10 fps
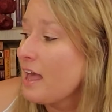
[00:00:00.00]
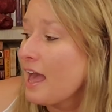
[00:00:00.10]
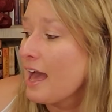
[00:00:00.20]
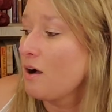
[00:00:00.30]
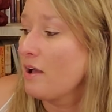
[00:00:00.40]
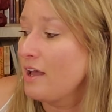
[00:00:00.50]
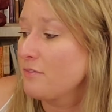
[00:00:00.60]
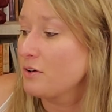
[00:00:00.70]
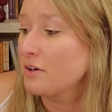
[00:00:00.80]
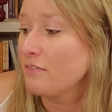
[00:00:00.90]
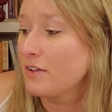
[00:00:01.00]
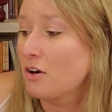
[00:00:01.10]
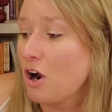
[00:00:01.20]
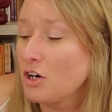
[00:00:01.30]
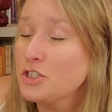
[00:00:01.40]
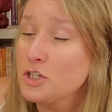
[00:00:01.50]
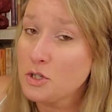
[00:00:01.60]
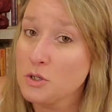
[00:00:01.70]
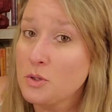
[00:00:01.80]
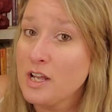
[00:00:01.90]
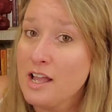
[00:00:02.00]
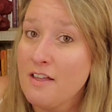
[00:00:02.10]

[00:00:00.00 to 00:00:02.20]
However, there are two